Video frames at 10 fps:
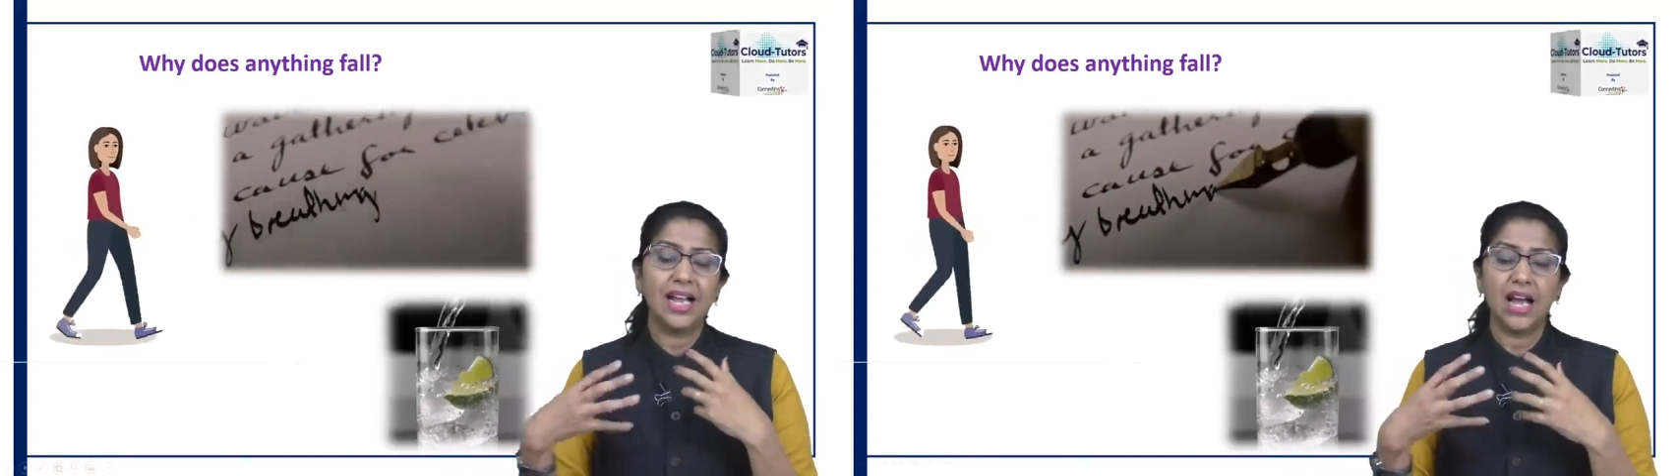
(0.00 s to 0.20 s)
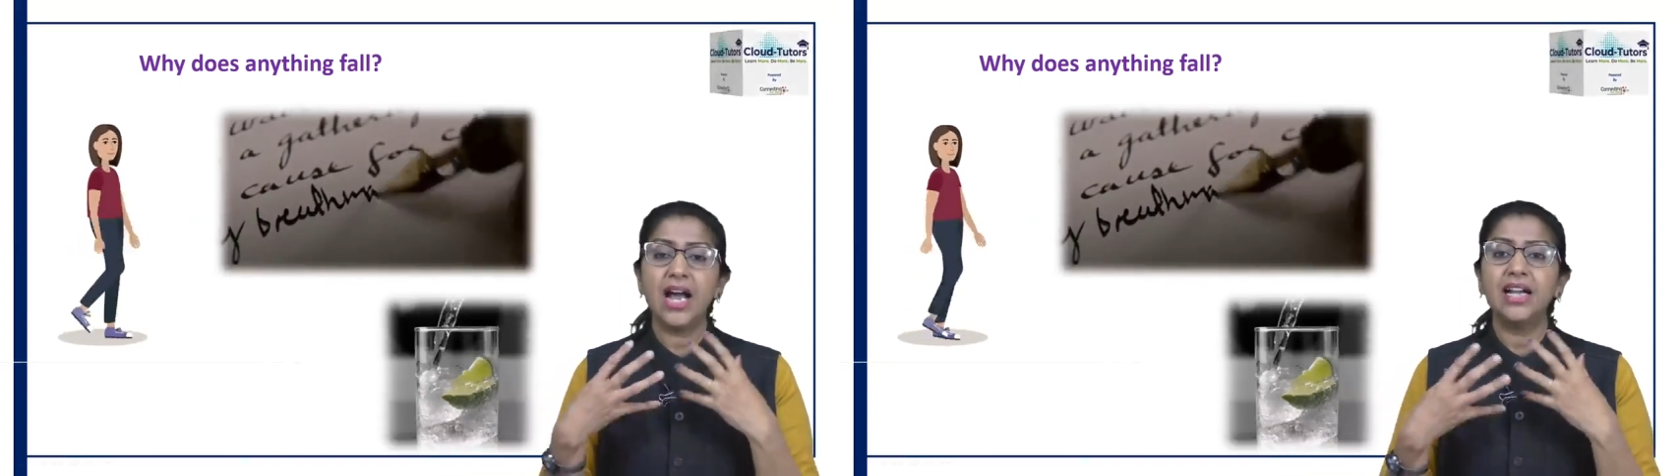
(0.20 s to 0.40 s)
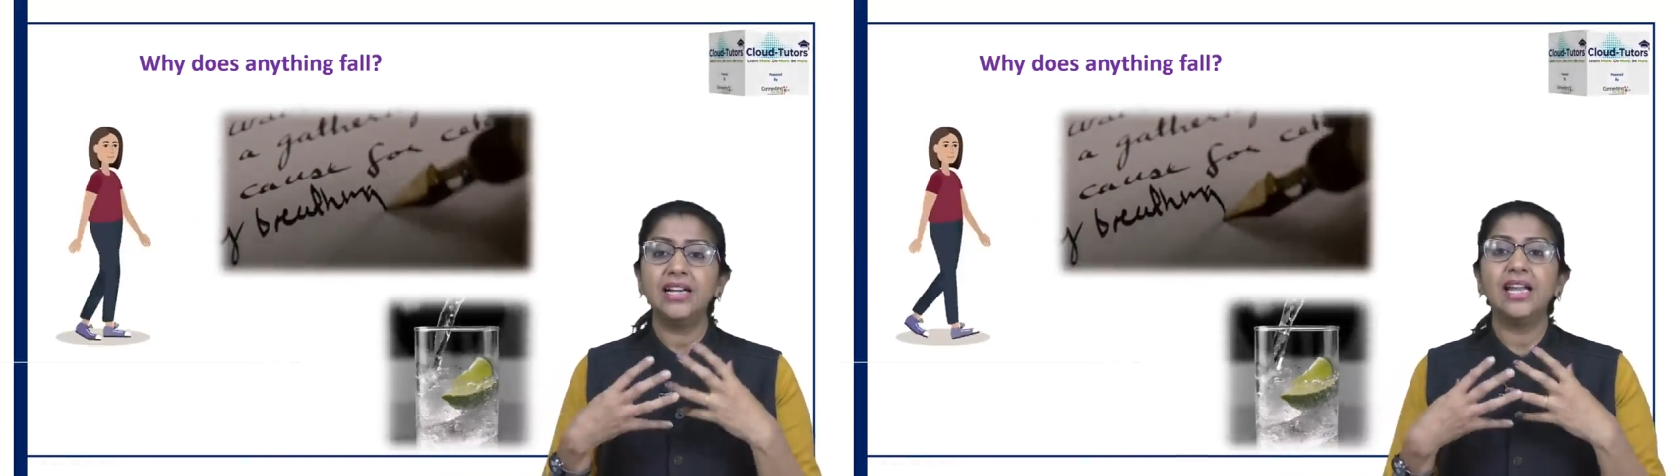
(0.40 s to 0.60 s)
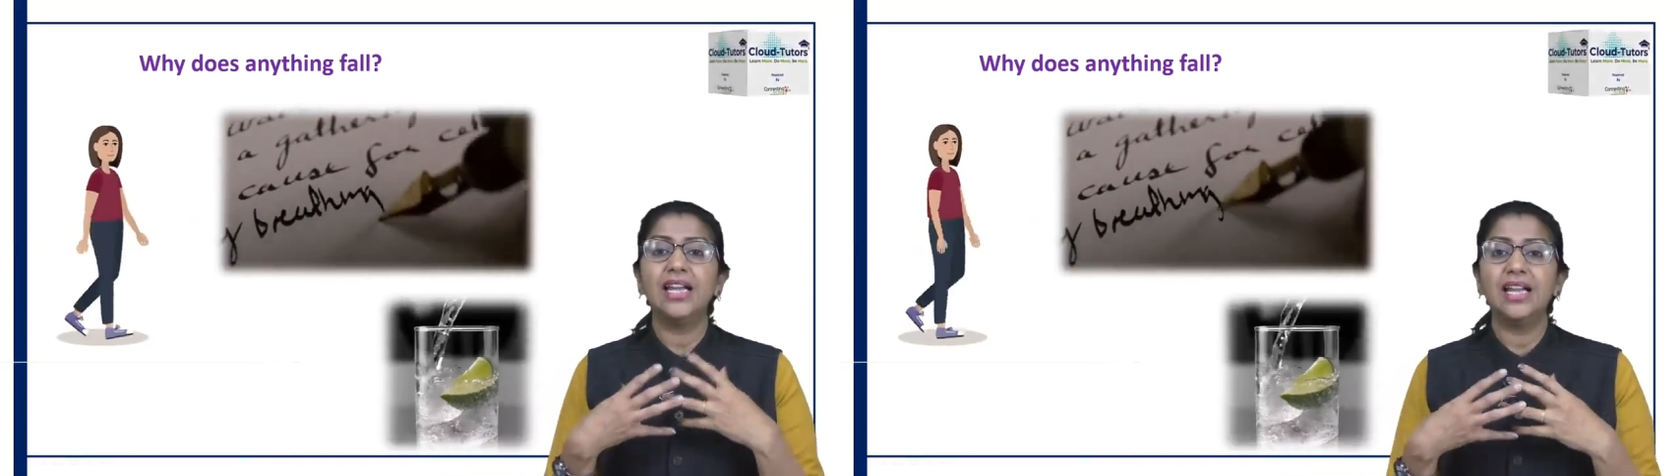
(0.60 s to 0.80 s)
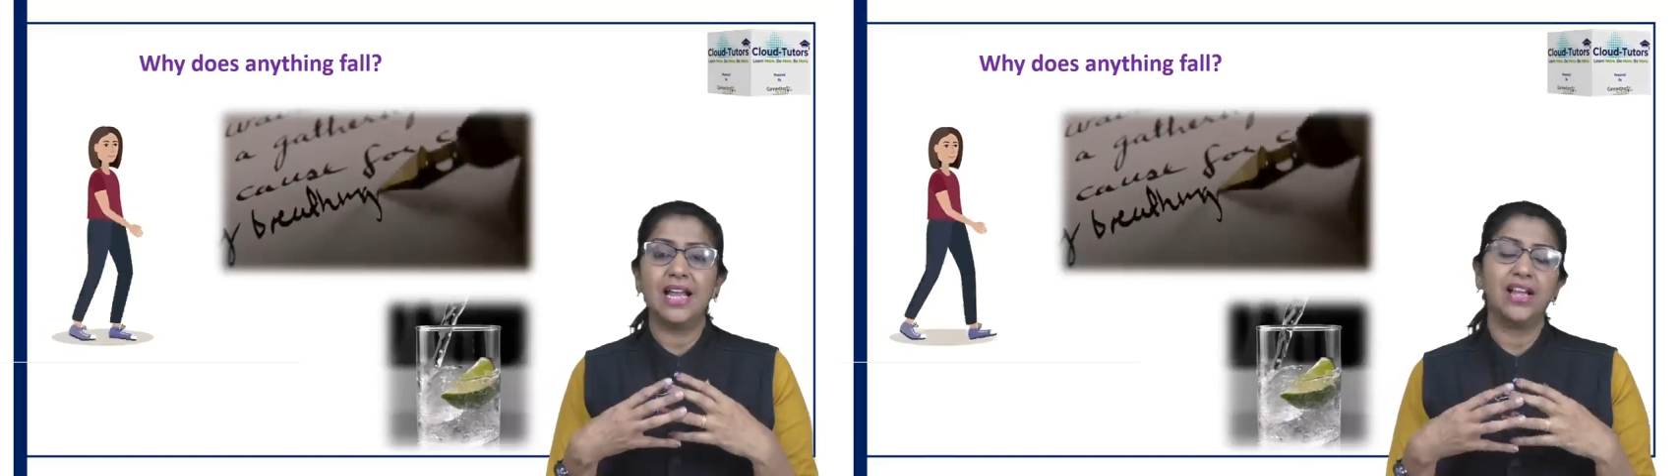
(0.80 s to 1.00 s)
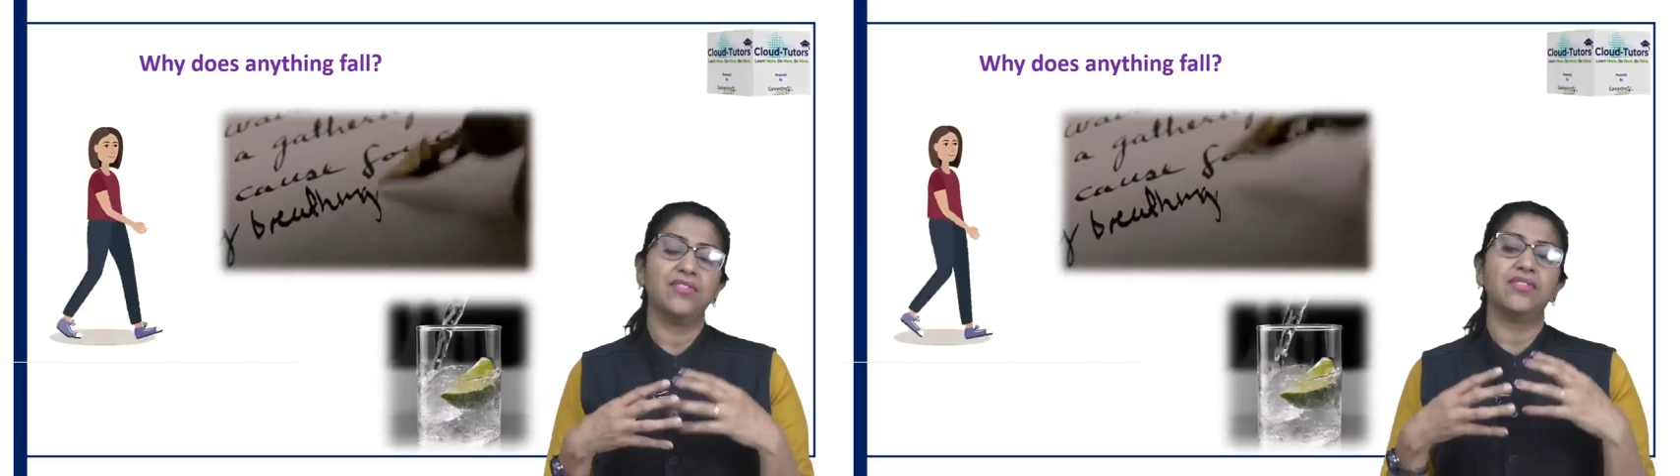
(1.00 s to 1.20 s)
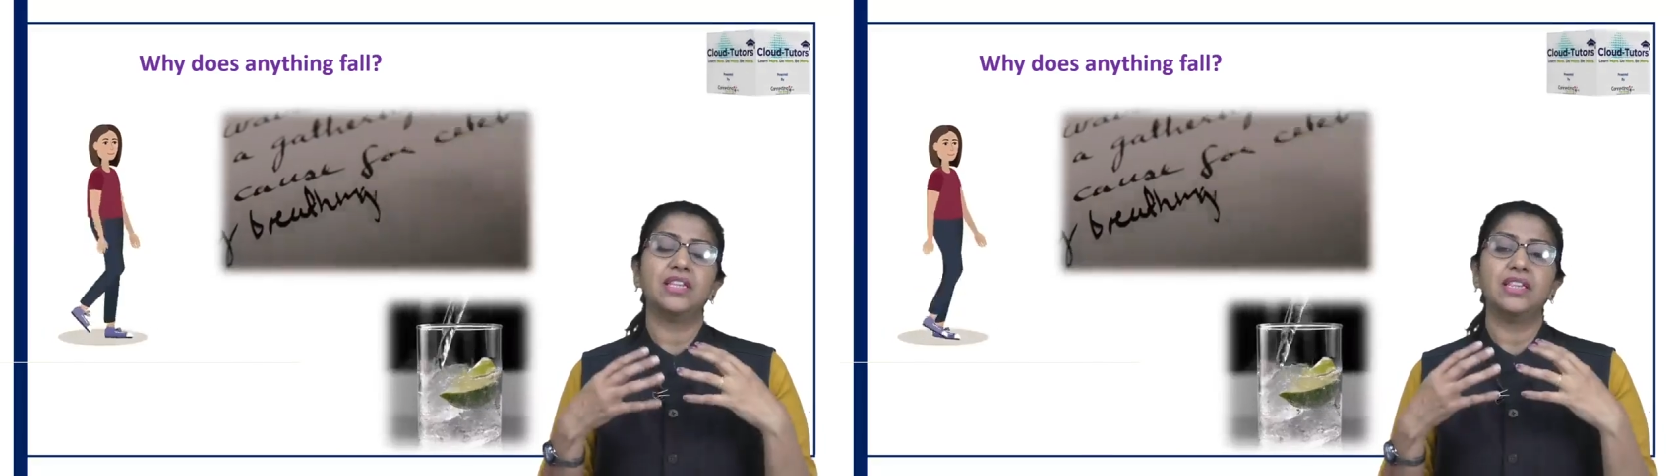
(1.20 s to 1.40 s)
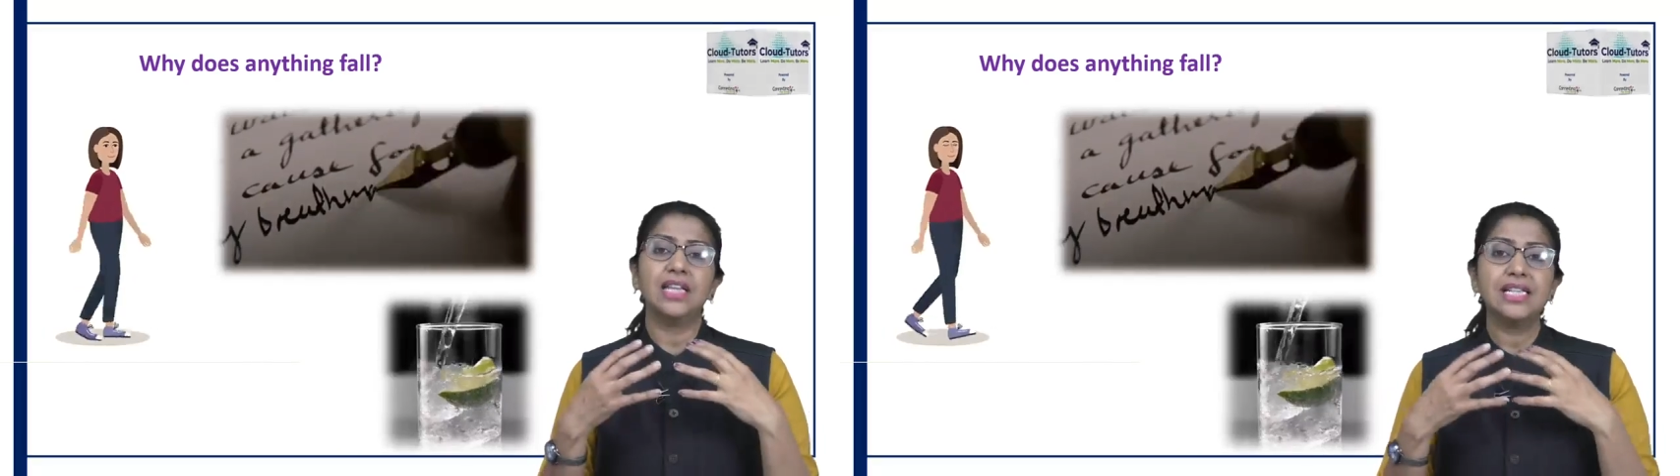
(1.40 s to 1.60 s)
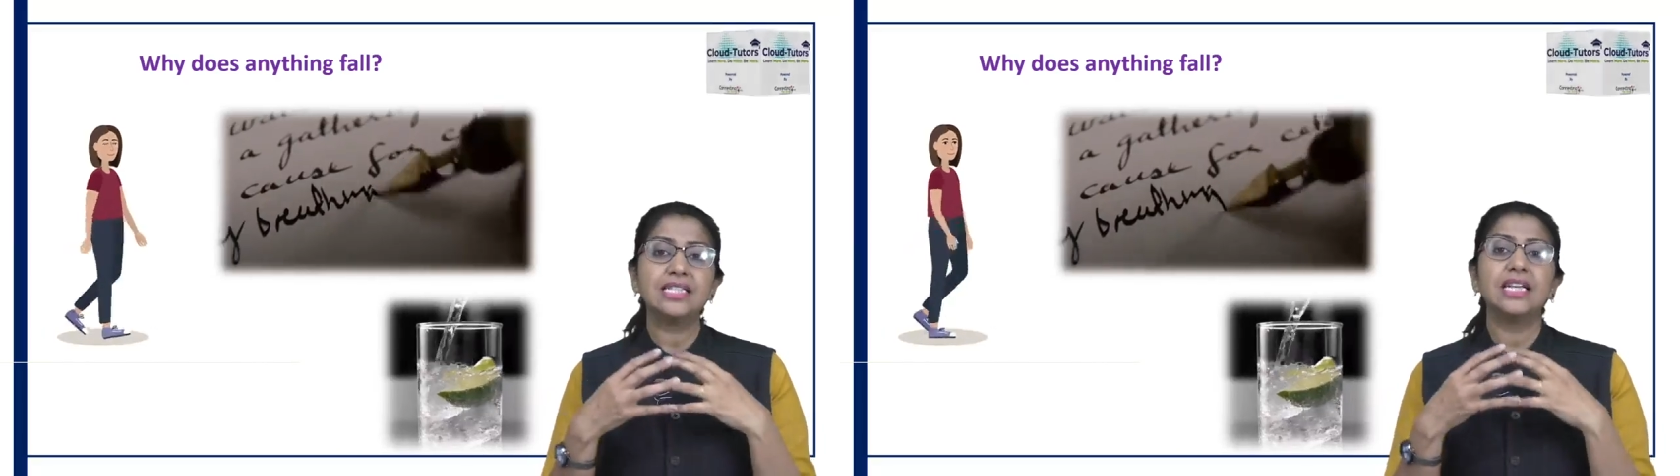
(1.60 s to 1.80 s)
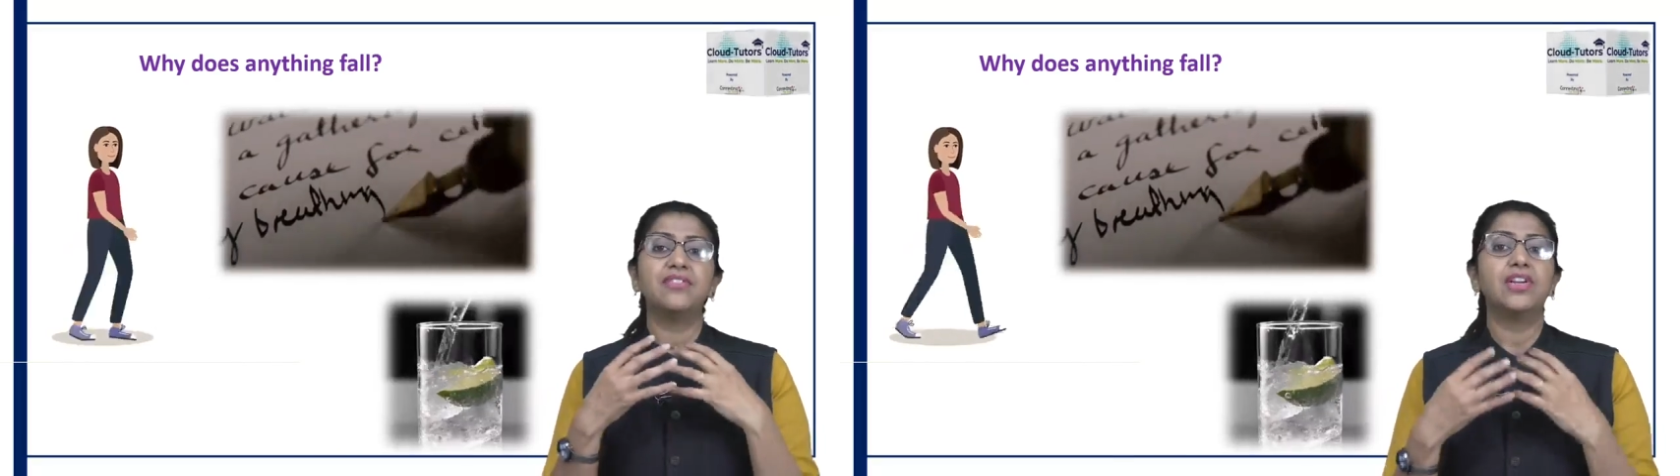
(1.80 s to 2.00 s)
our daily life, the things
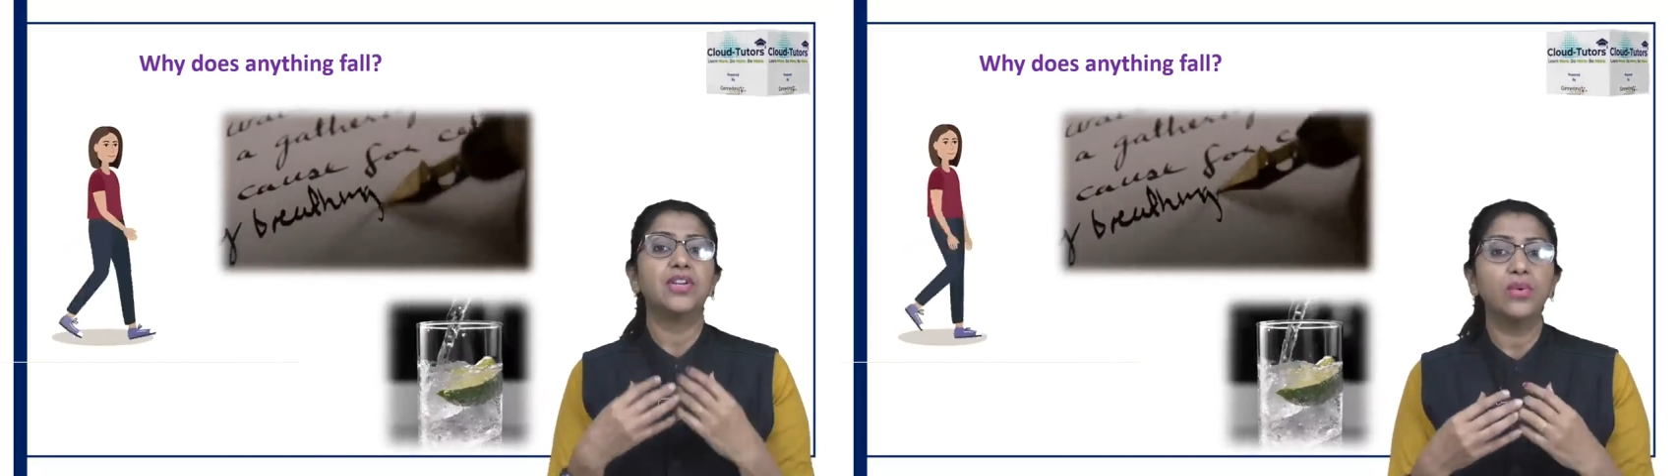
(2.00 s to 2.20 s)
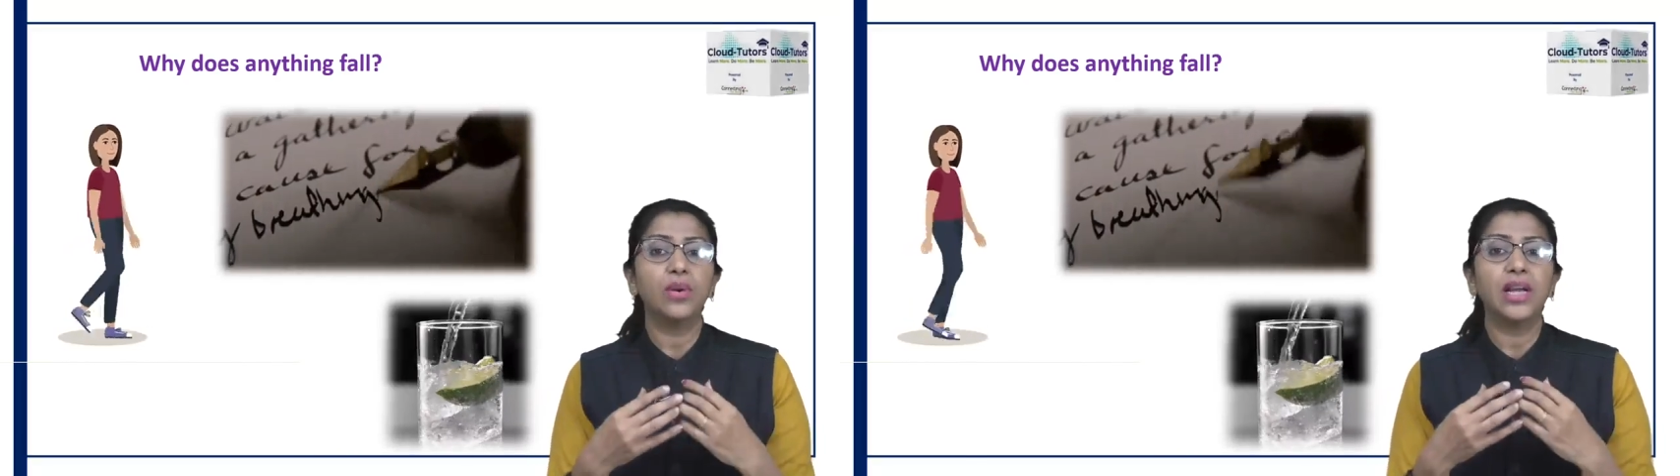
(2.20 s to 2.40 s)
that we do